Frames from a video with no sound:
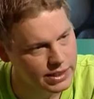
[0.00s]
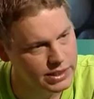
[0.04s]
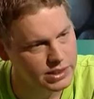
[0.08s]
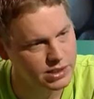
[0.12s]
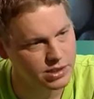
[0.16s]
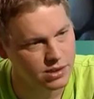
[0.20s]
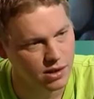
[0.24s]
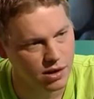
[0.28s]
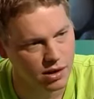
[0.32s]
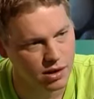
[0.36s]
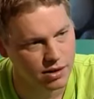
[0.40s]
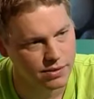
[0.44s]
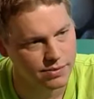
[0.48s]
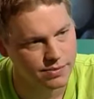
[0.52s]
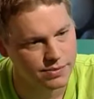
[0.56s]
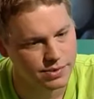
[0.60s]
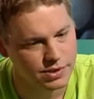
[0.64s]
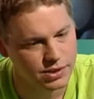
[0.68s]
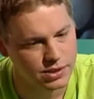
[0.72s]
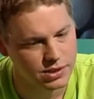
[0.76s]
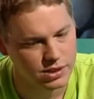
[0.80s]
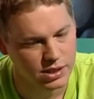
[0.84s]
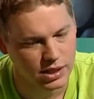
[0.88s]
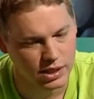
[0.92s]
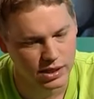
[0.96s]

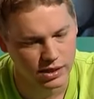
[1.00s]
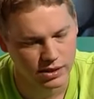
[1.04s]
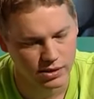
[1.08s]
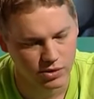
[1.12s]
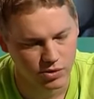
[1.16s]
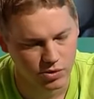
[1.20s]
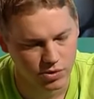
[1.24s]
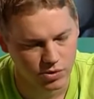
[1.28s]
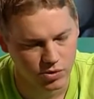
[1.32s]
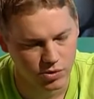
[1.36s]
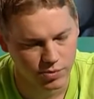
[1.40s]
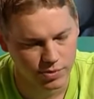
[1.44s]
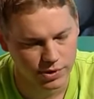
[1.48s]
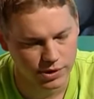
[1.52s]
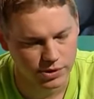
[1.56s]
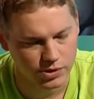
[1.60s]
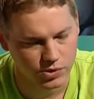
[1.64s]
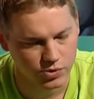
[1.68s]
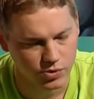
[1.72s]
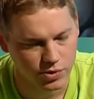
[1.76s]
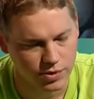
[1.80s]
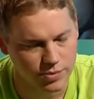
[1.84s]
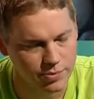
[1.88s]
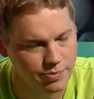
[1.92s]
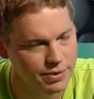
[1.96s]
times and you, have been
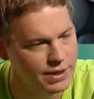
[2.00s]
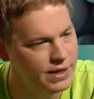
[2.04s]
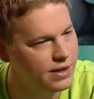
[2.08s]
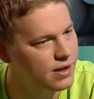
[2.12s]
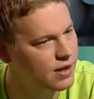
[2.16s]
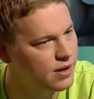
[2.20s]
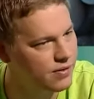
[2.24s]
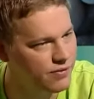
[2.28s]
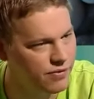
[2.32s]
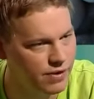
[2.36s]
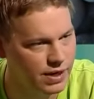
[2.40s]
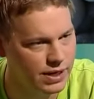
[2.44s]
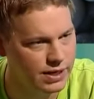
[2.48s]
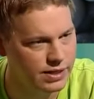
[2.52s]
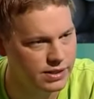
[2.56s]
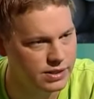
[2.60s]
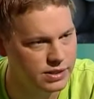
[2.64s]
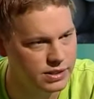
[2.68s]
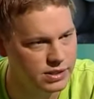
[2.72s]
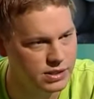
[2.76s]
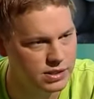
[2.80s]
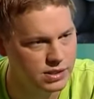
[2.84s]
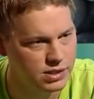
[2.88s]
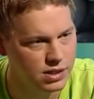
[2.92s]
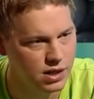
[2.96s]
doing big
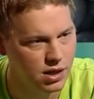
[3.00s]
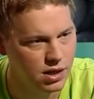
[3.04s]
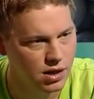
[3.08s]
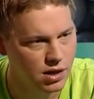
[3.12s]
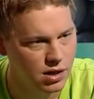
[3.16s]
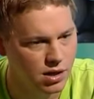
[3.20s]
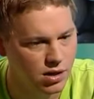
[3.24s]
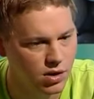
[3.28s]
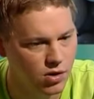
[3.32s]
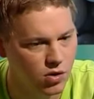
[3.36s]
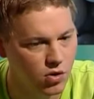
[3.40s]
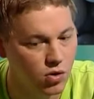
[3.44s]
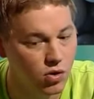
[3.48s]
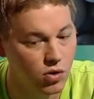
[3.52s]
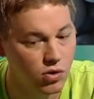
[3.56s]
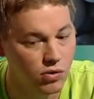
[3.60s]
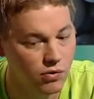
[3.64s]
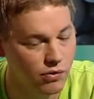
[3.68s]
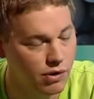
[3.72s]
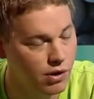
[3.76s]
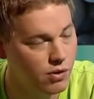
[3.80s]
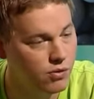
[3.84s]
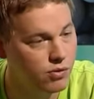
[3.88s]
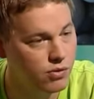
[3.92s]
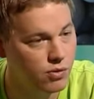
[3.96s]
events all
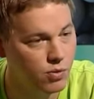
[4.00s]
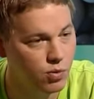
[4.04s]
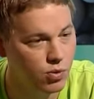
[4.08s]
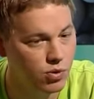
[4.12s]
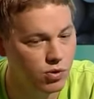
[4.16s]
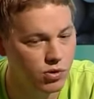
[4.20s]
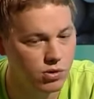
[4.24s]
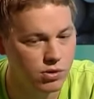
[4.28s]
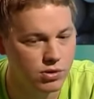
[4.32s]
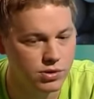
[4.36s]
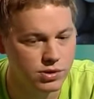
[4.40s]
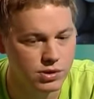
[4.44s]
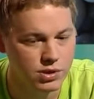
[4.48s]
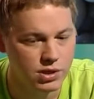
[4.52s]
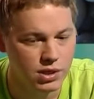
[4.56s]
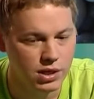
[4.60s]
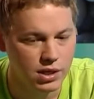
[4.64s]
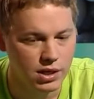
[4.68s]
around the world.